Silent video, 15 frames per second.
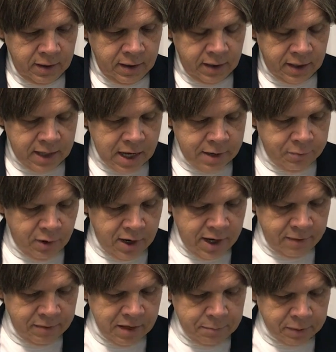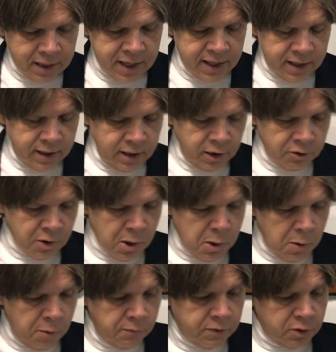And Abraham, he planted a grove